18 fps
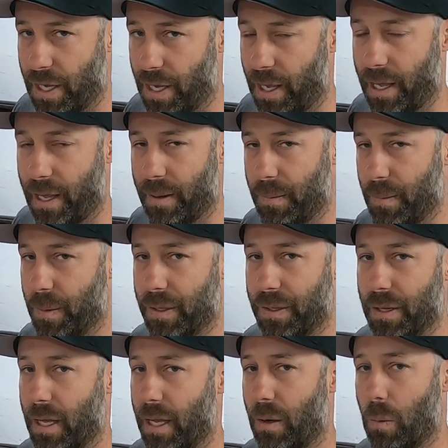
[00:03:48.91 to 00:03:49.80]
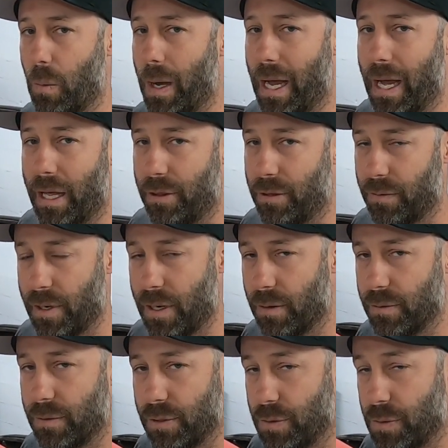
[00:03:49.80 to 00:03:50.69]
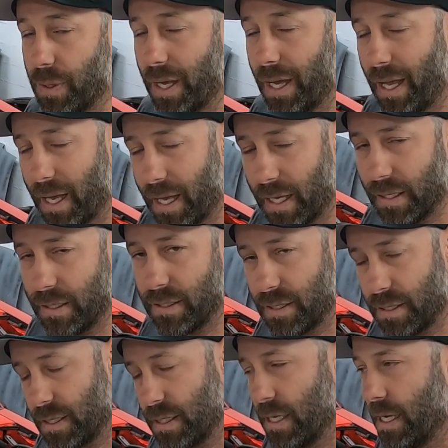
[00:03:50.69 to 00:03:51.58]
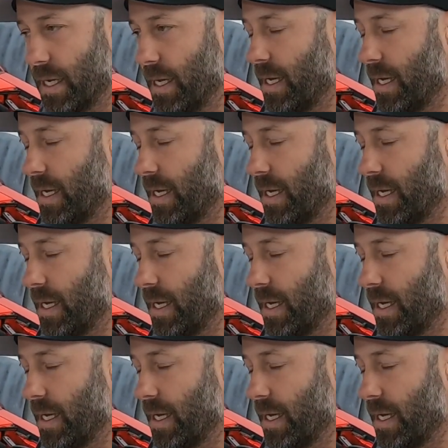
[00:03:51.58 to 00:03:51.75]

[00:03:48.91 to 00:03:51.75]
cam with like Y302 heads.